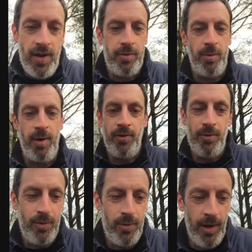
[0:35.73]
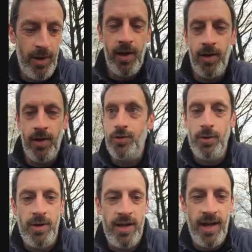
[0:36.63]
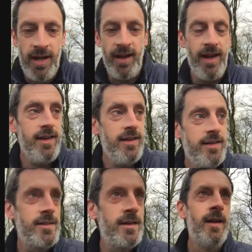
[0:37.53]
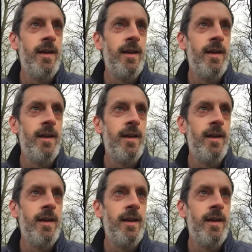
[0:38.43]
That's why you're all tuning in, I guess.